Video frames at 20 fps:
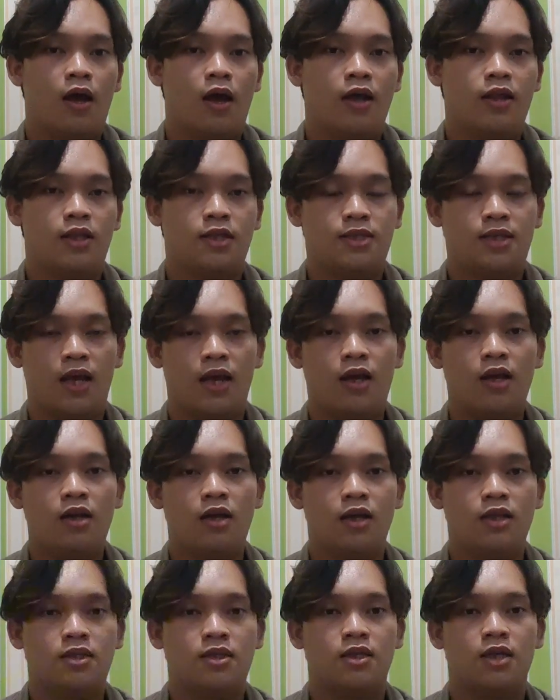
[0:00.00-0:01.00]
And the second
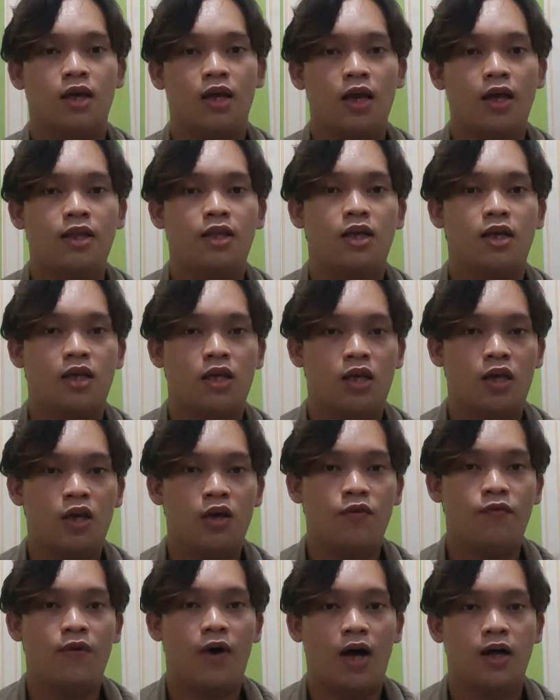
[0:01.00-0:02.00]
is it
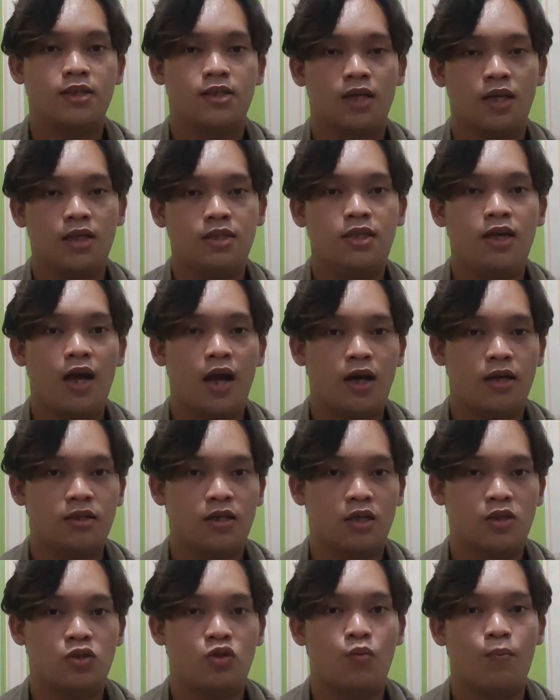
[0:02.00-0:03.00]
gives us easy
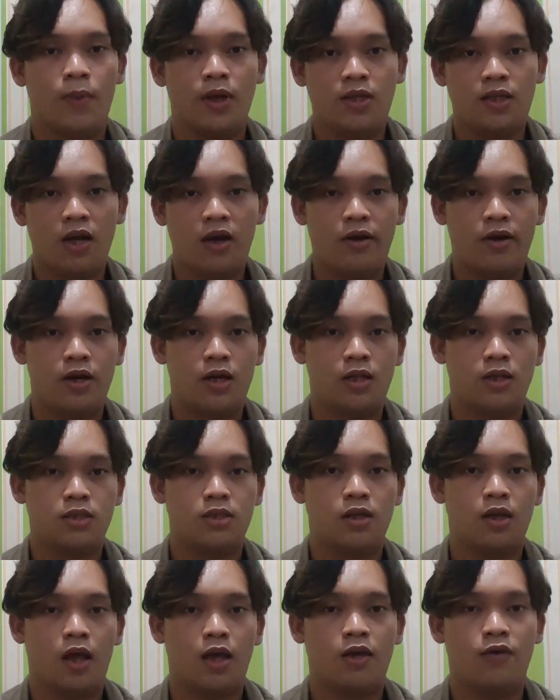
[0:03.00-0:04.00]
access to
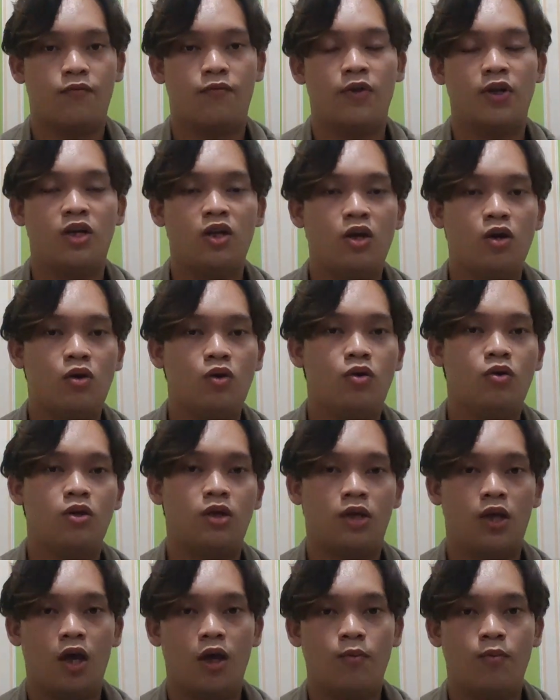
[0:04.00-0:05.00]
materials like video,
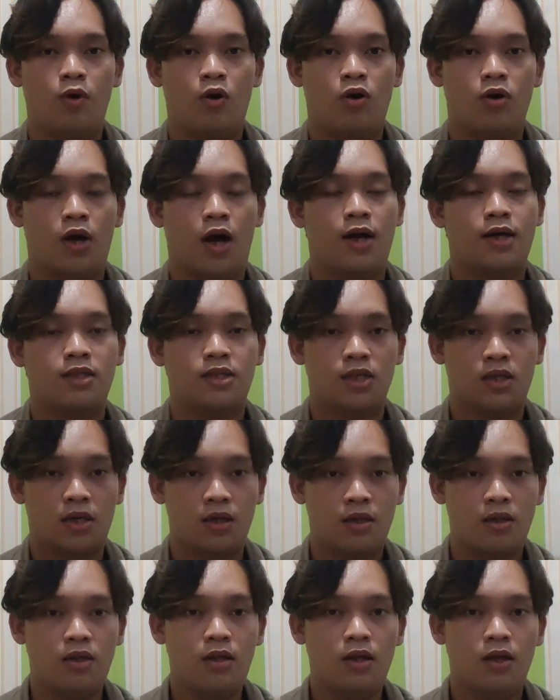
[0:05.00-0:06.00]
game, or
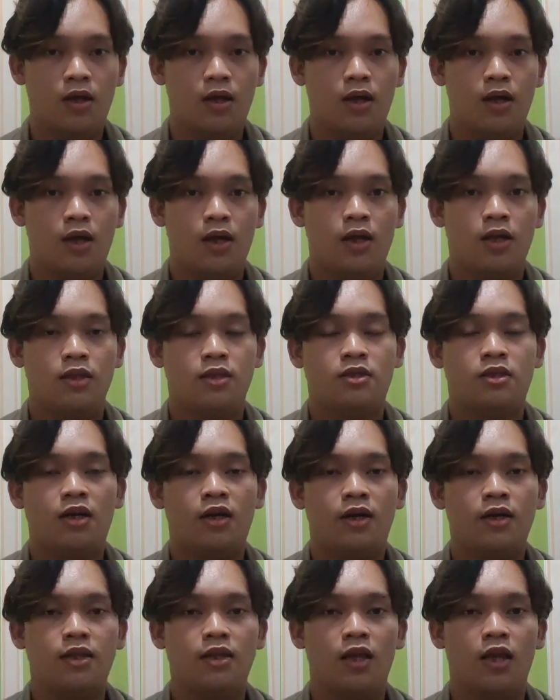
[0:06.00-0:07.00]
article.
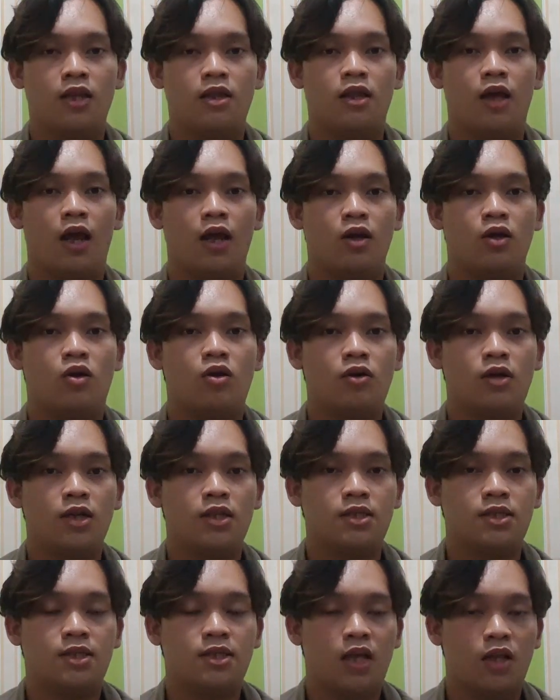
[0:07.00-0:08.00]
Third, it
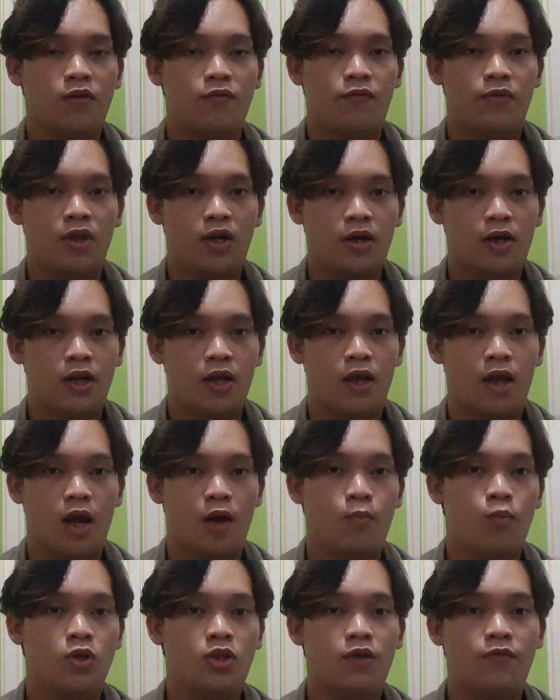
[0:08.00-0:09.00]
encourages self-learning
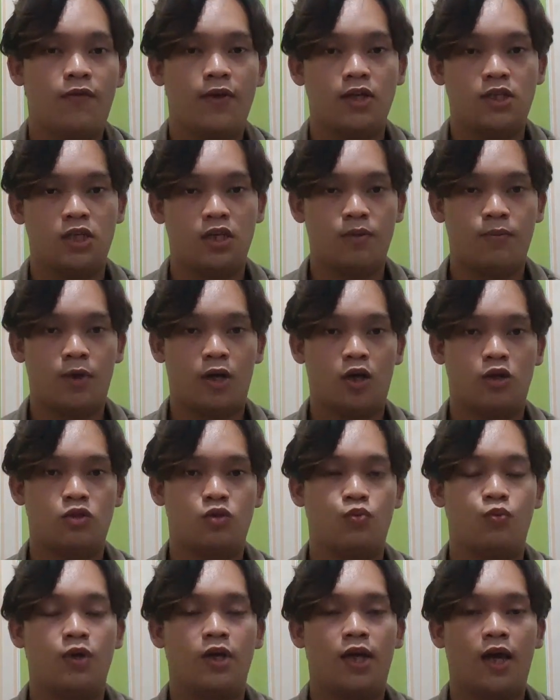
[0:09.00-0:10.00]
and motivation
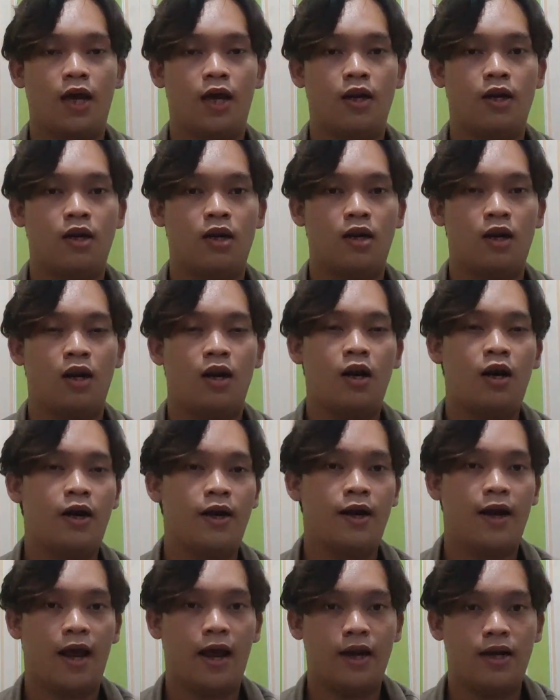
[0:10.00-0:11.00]
because we can
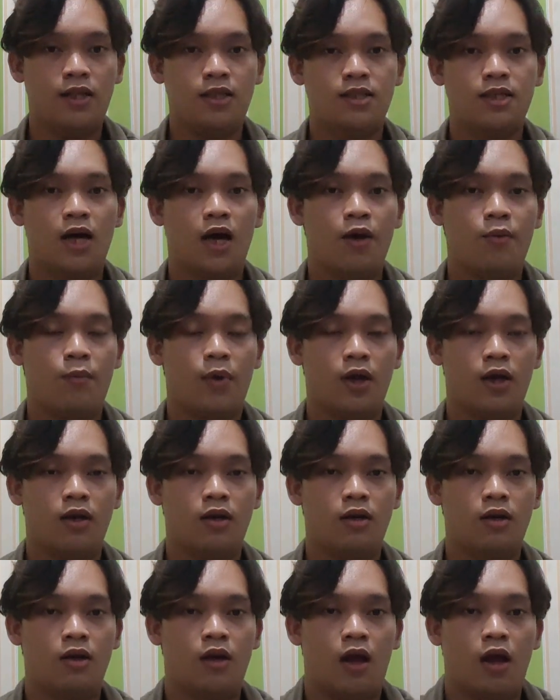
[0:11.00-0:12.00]
learn anytime
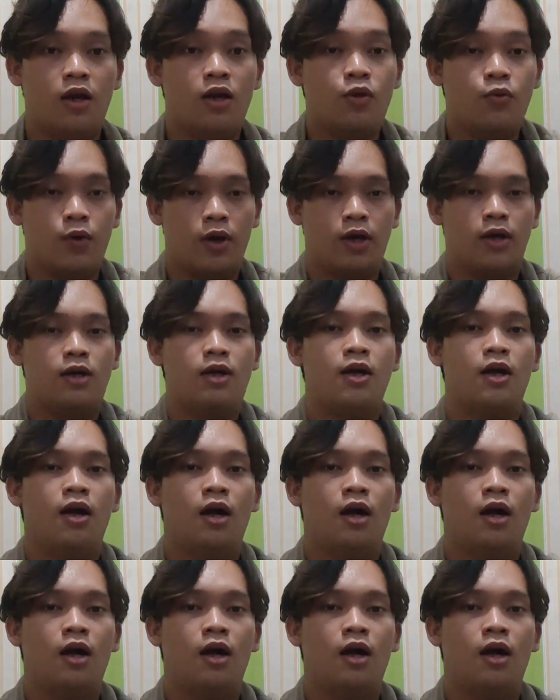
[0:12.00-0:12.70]
and anywhere.